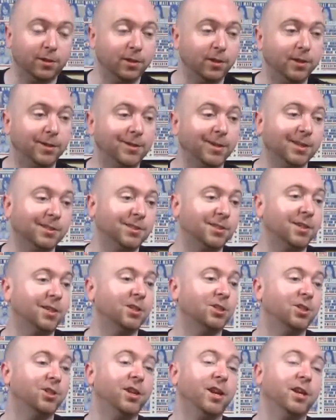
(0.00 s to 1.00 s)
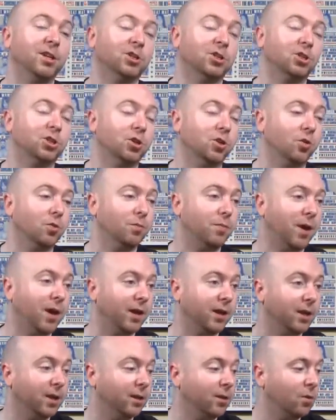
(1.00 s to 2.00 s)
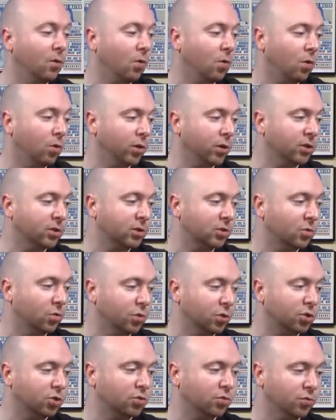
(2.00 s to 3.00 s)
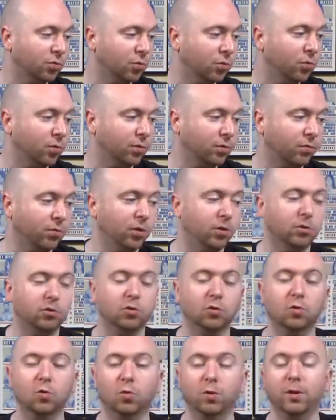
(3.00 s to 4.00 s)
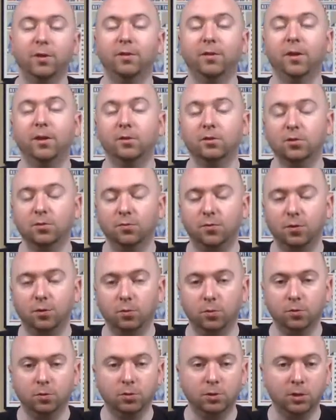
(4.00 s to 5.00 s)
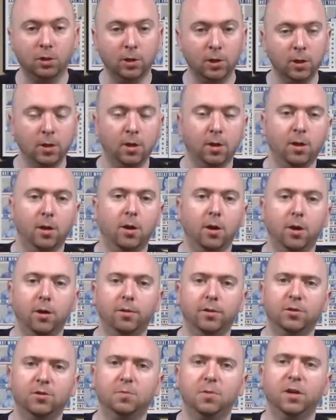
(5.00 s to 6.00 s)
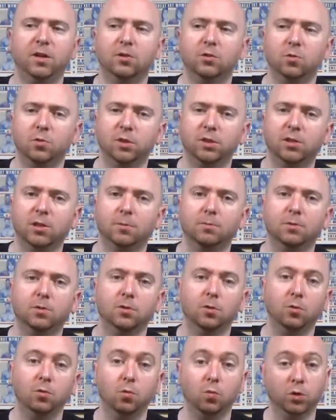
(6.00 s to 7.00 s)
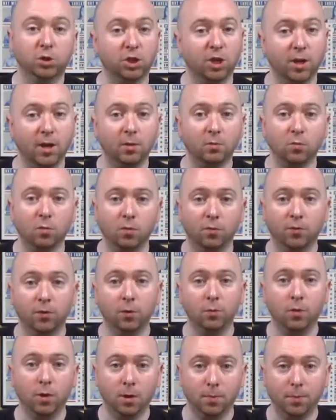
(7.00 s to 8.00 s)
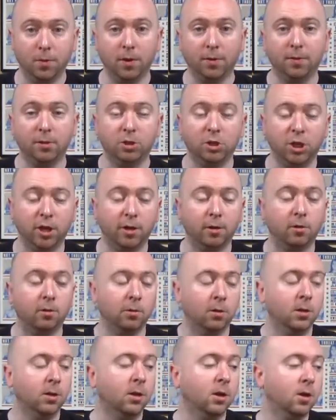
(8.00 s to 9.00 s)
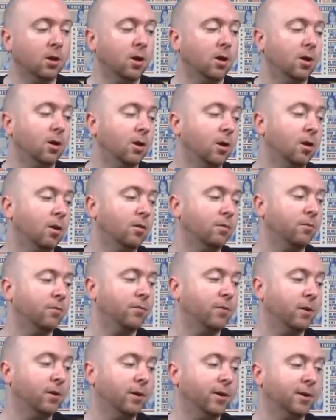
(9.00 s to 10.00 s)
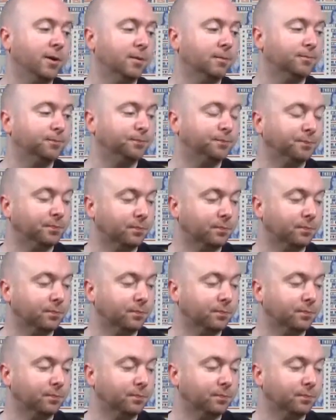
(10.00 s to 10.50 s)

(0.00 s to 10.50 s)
the Destination X show back in August, which drew 320,000 viewers. This past week's episode, which I have a review up on the channel of, had